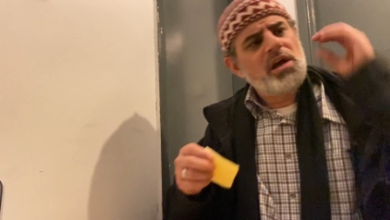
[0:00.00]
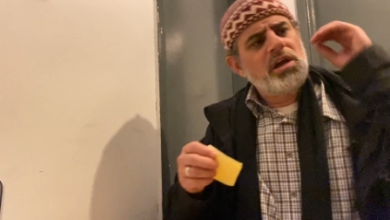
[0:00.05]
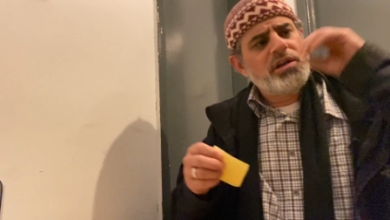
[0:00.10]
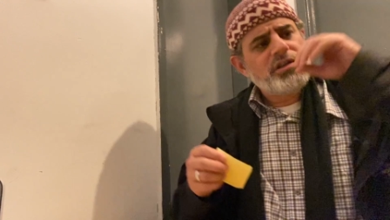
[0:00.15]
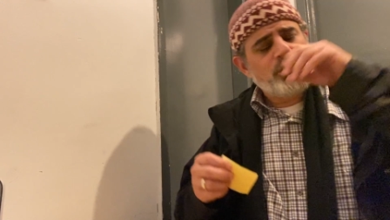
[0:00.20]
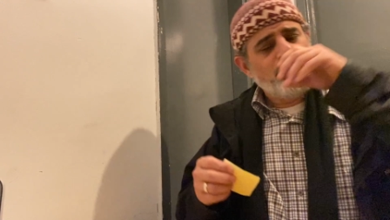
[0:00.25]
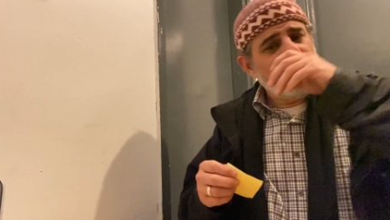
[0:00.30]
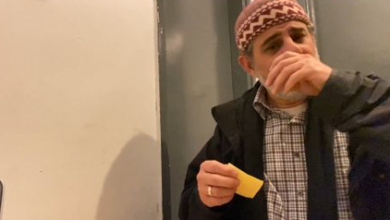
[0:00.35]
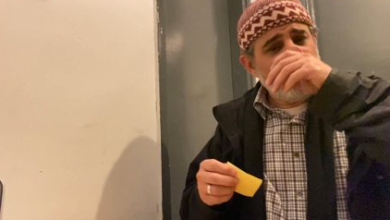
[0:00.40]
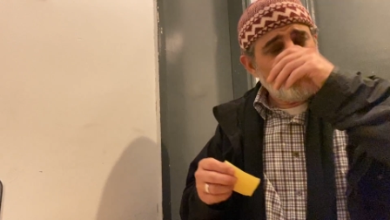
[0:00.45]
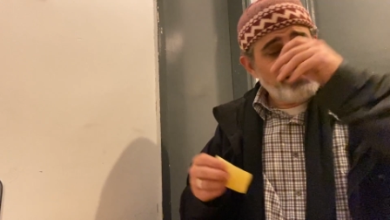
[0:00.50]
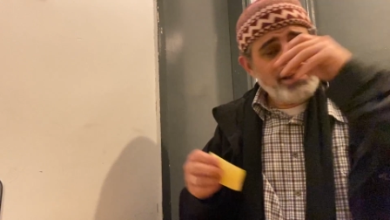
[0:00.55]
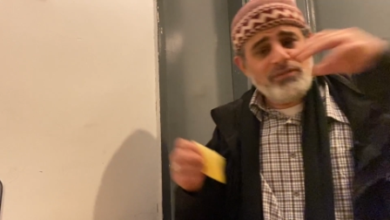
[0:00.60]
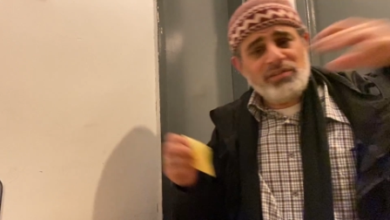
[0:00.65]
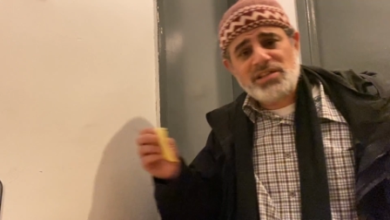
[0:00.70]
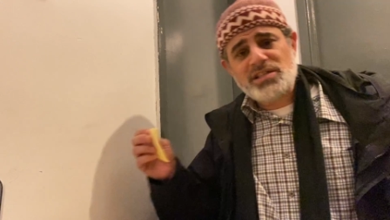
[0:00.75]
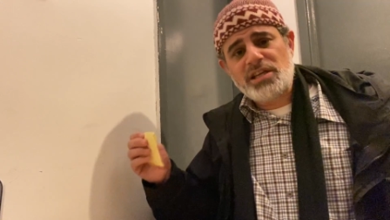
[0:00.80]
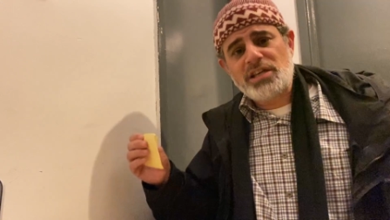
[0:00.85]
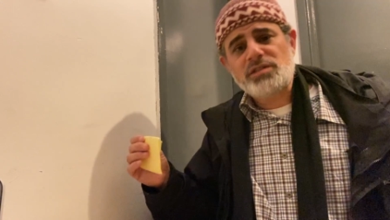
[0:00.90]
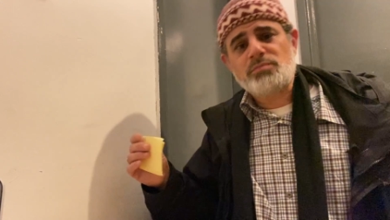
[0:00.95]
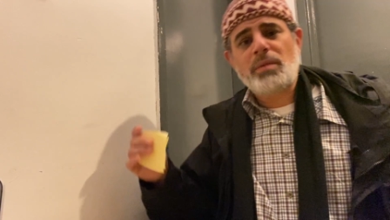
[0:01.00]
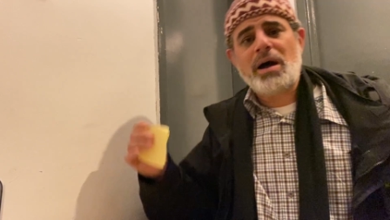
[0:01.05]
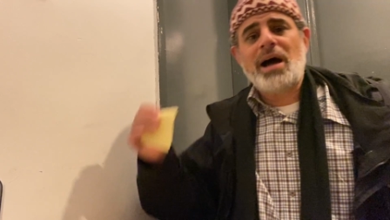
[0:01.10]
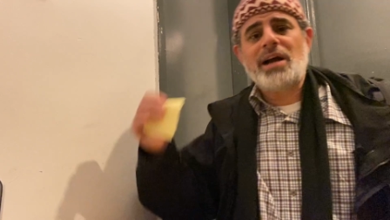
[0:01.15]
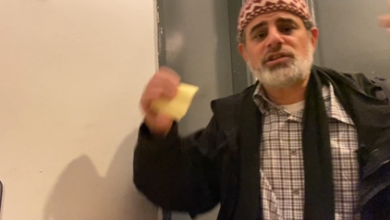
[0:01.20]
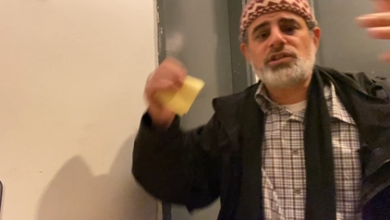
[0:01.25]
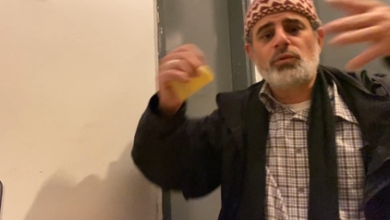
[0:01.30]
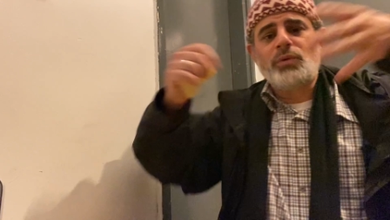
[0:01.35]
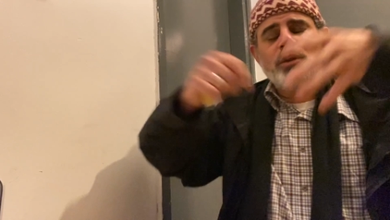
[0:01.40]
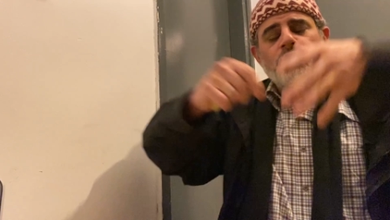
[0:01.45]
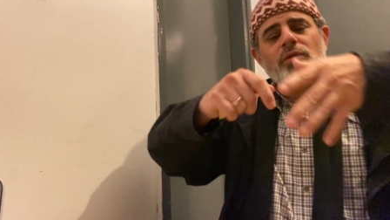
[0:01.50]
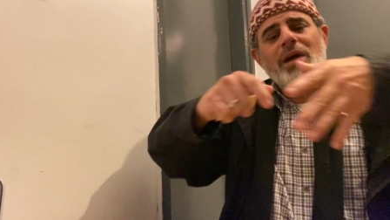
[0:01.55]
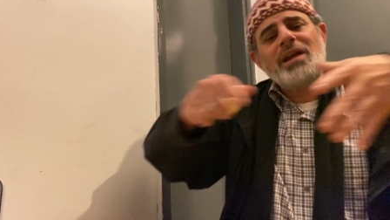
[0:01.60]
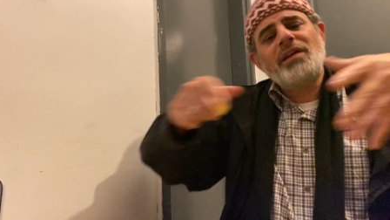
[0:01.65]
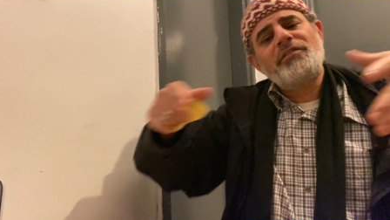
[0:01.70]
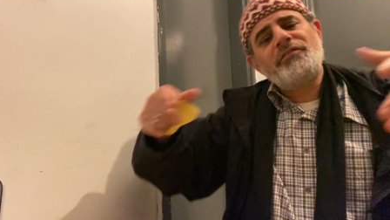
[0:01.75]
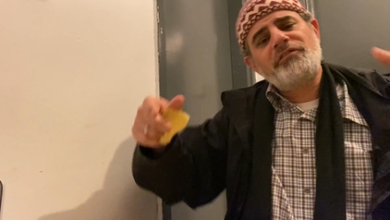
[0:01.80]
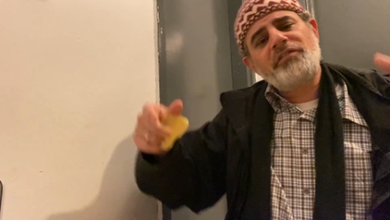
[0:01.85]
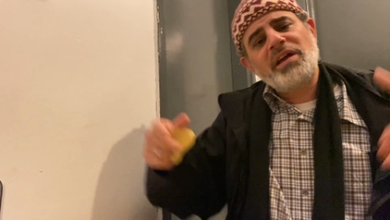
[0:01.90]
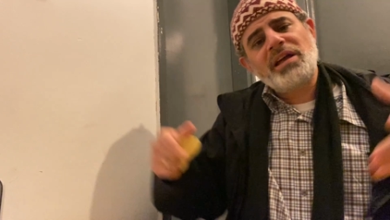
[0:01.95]
So we leave these things behind. So we create
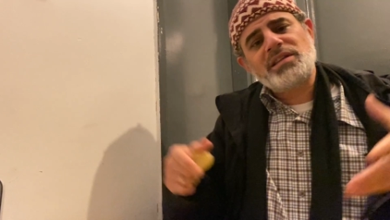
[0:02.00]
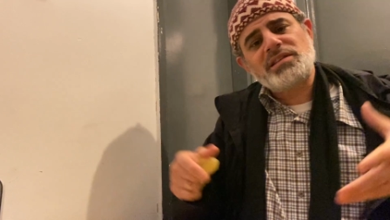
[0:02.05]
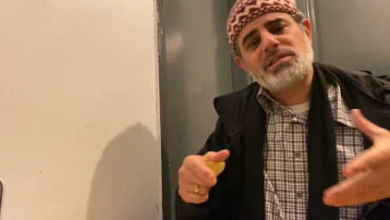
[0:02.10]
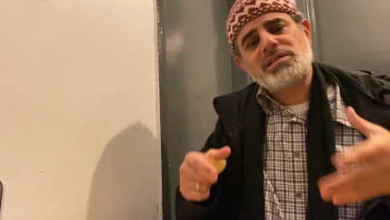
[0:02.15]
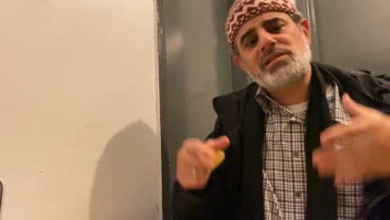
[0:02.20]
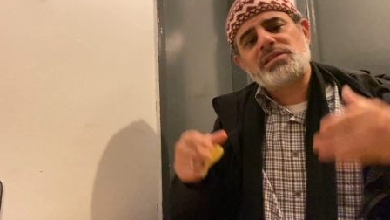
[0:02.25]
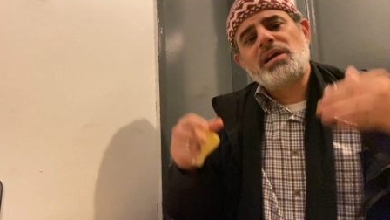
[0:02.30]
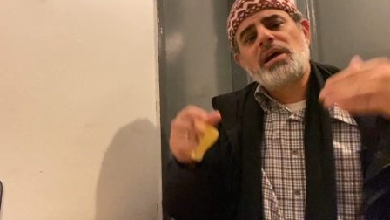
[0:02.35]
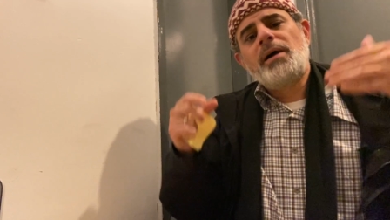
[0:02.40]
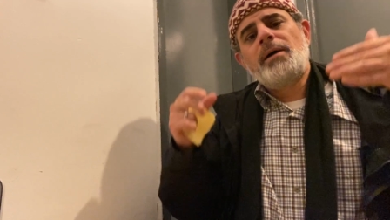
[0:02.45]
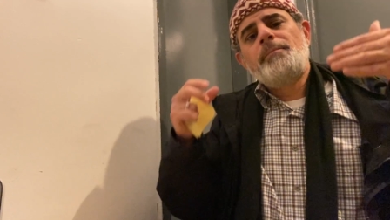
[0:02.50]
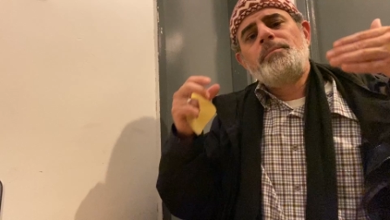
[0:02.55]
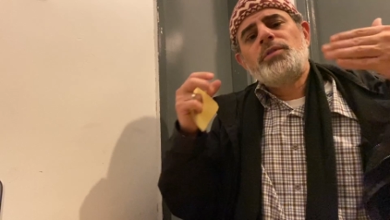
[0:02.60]
a fence